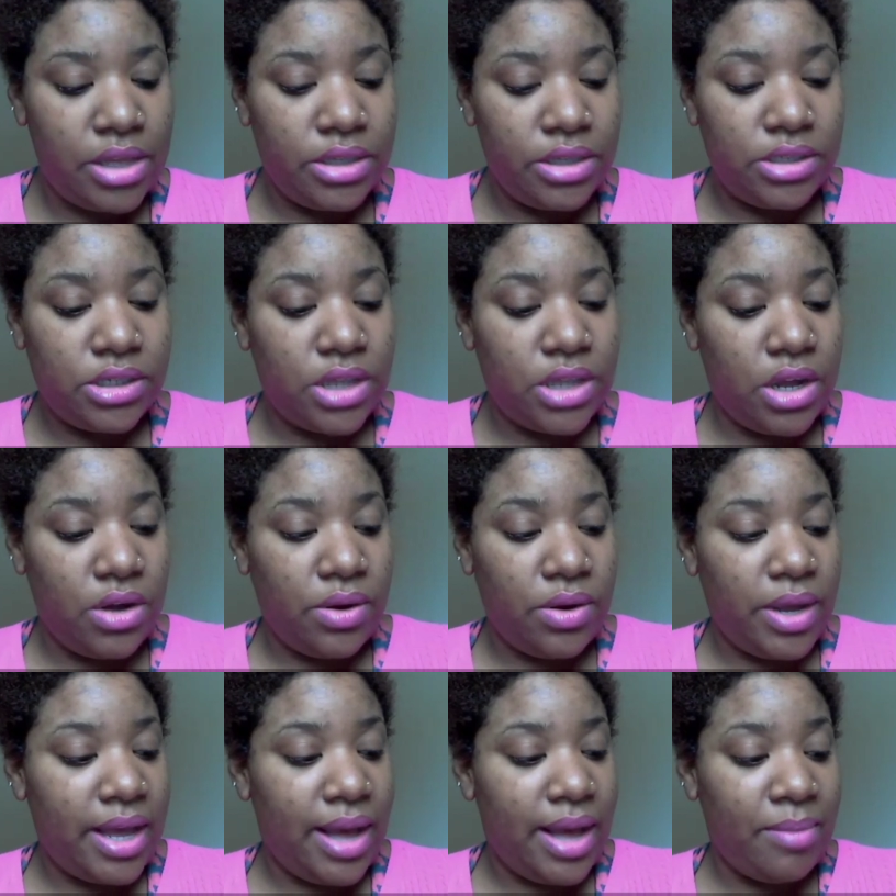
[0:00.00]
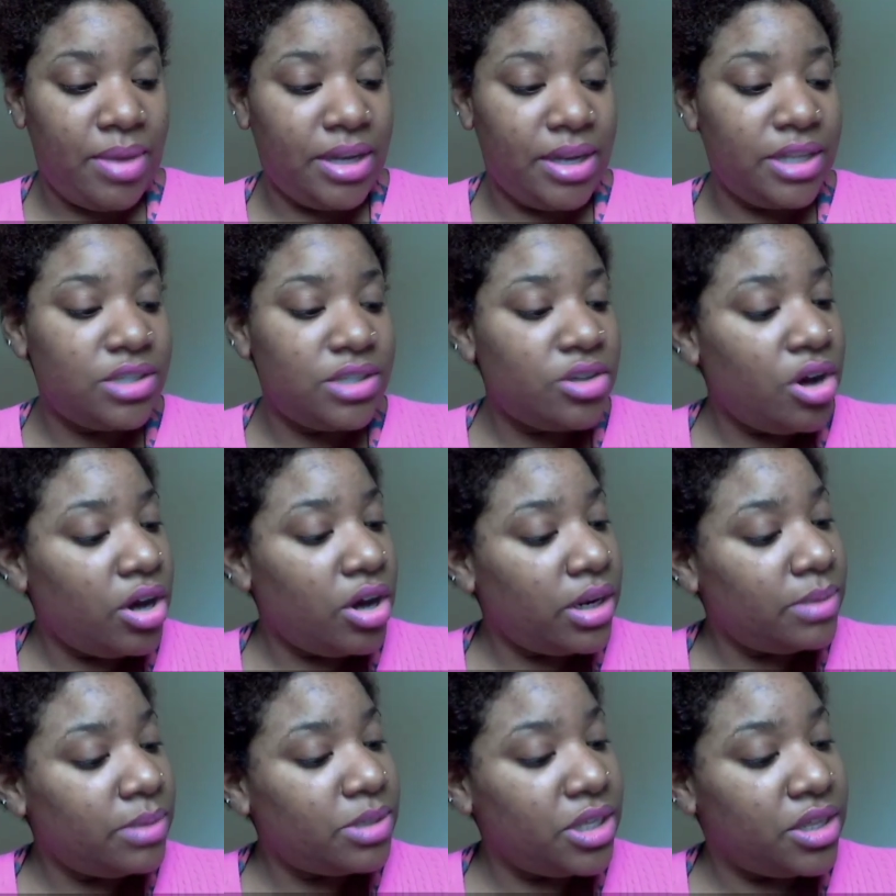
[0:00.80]
So, I mean, it's
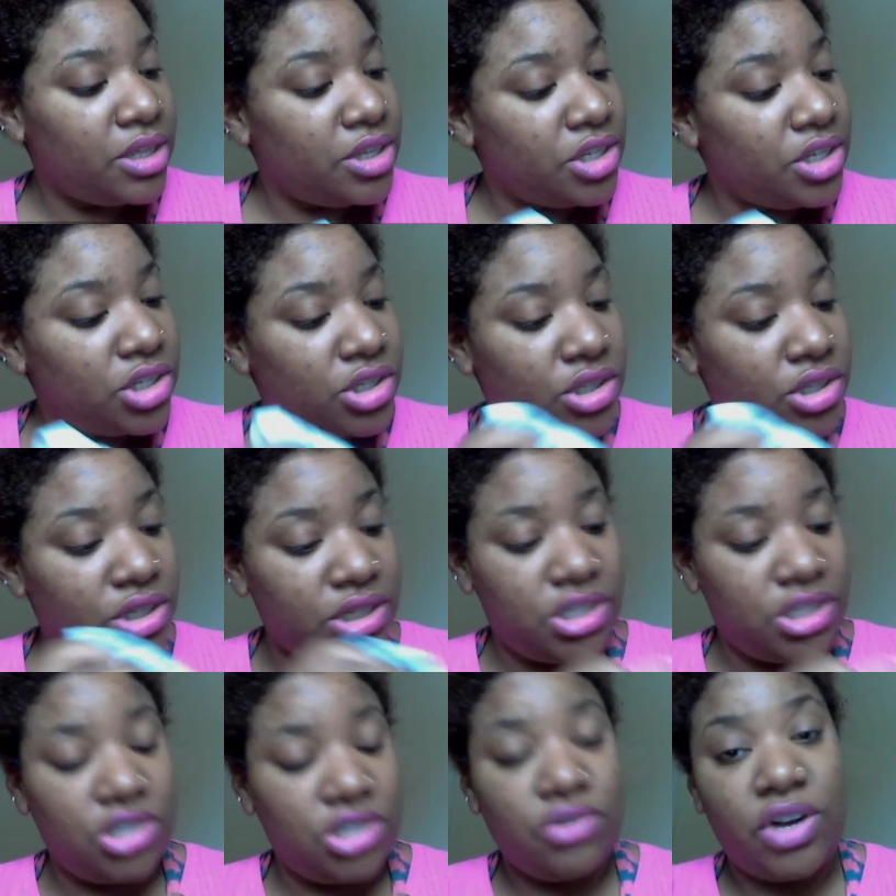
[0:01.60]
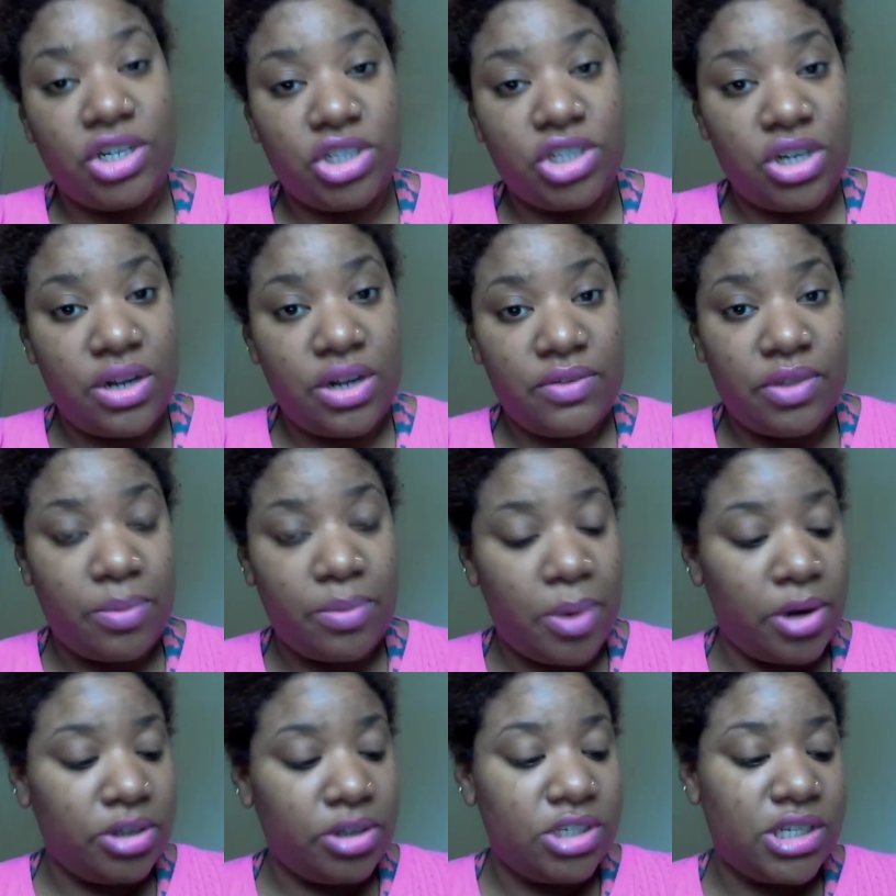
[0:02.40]
all up to the discretion of the
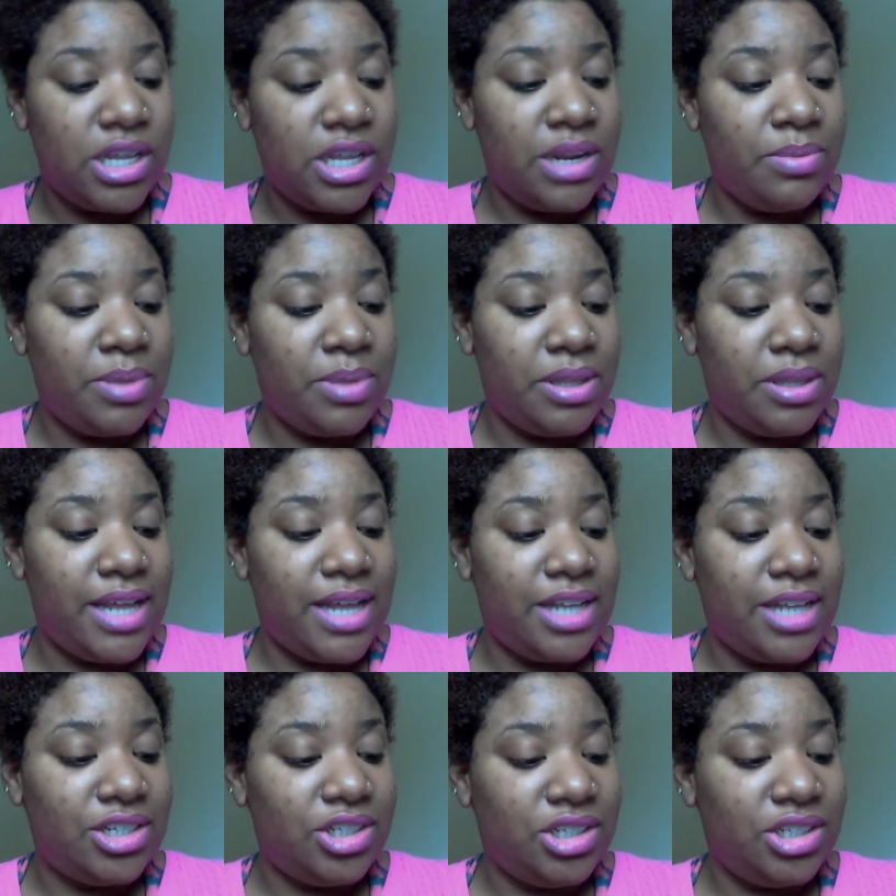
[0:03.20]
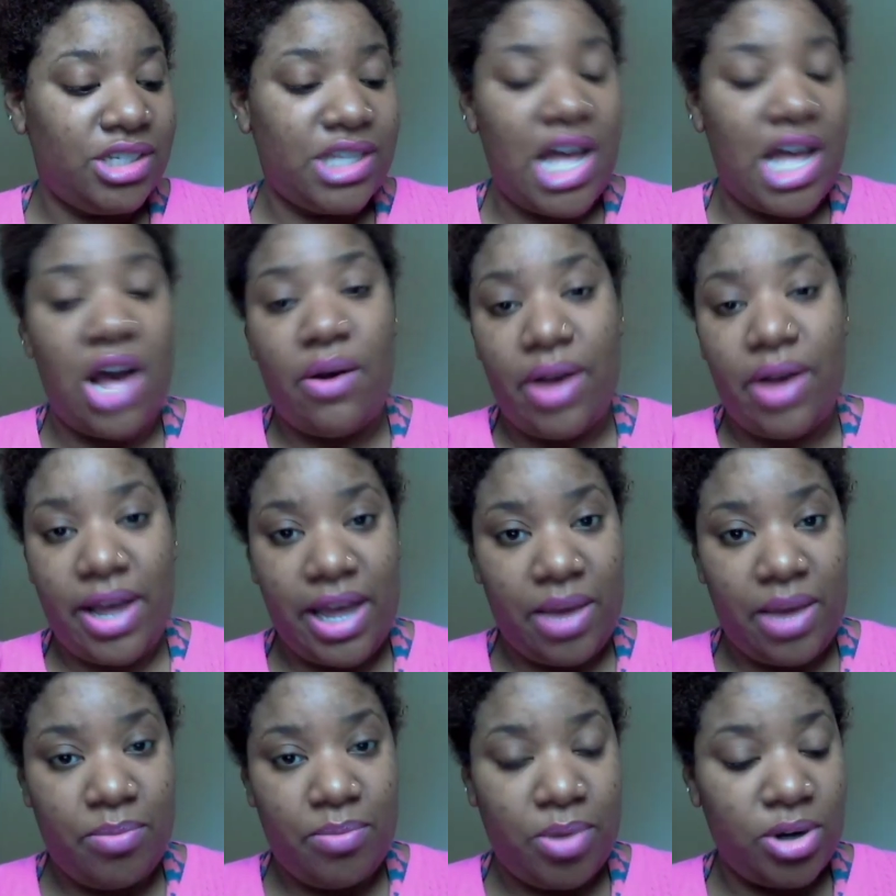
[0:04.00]
person, but that's just how I
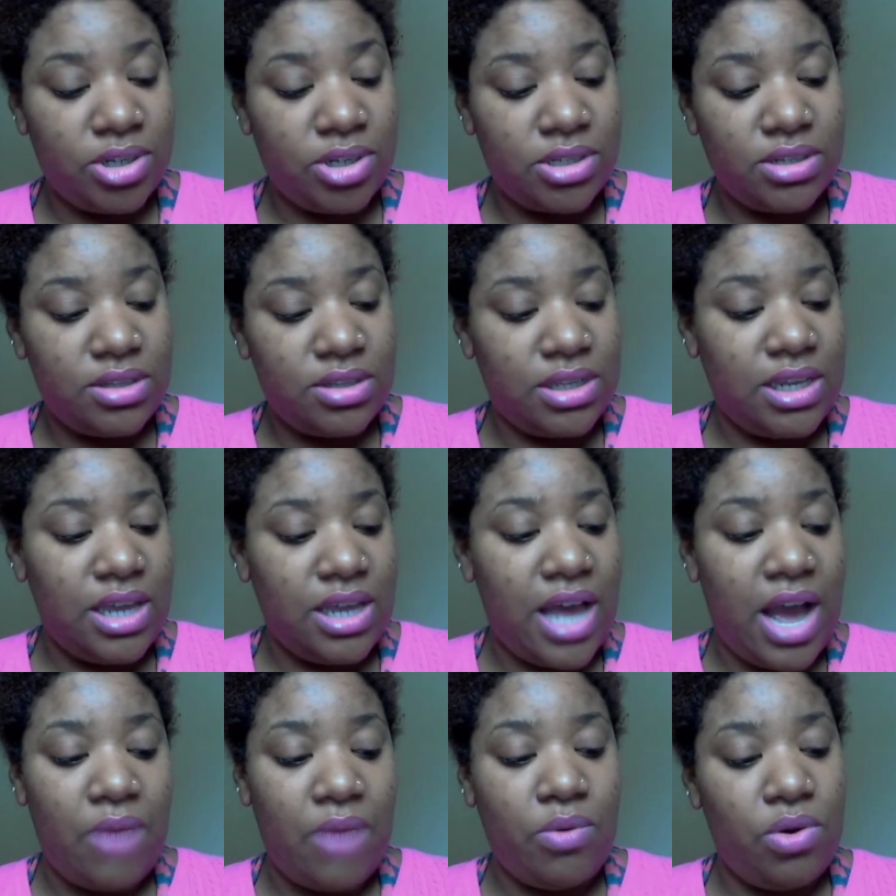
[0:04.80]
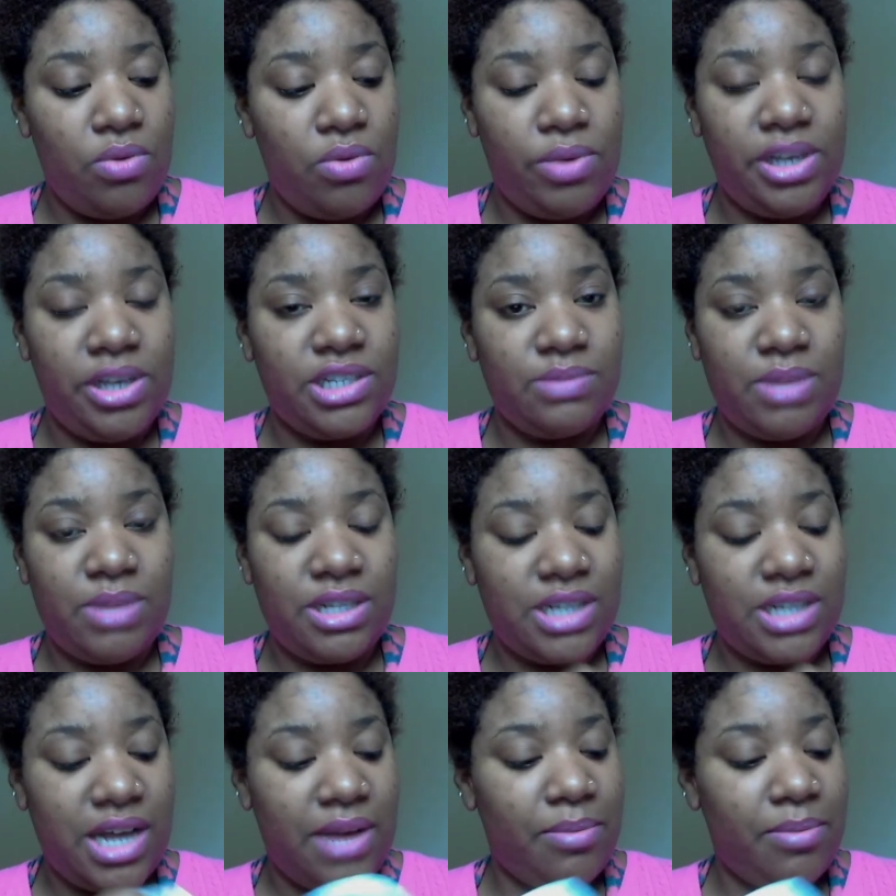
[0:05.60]
am personally. I won't waste my
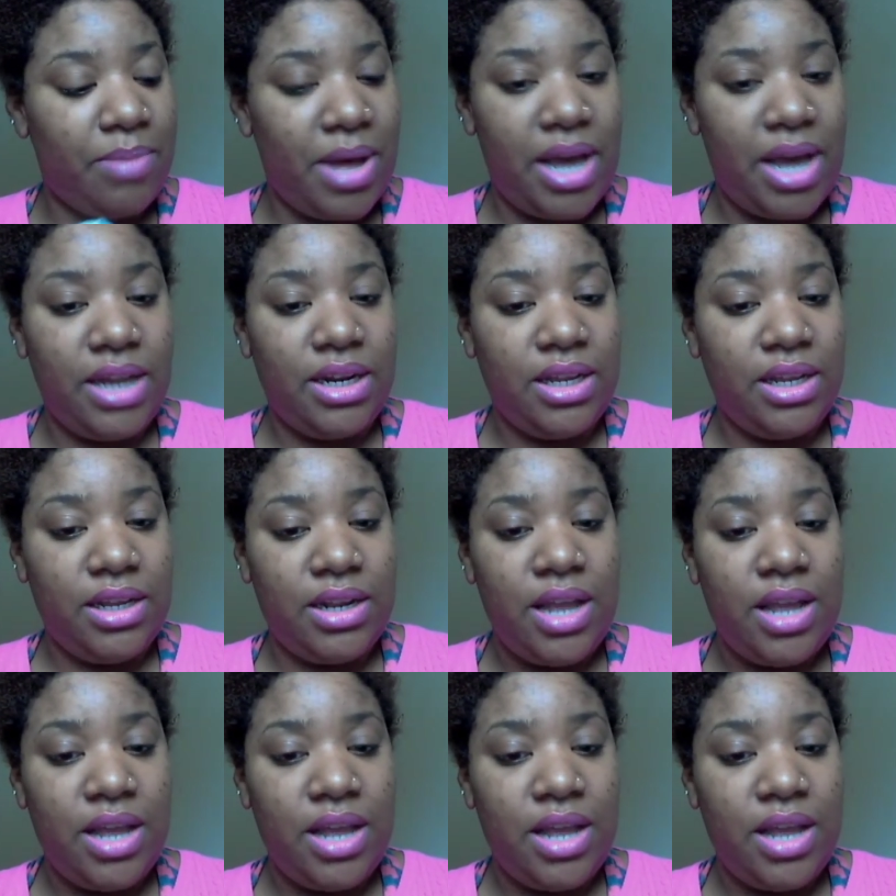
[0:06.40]
time buying it.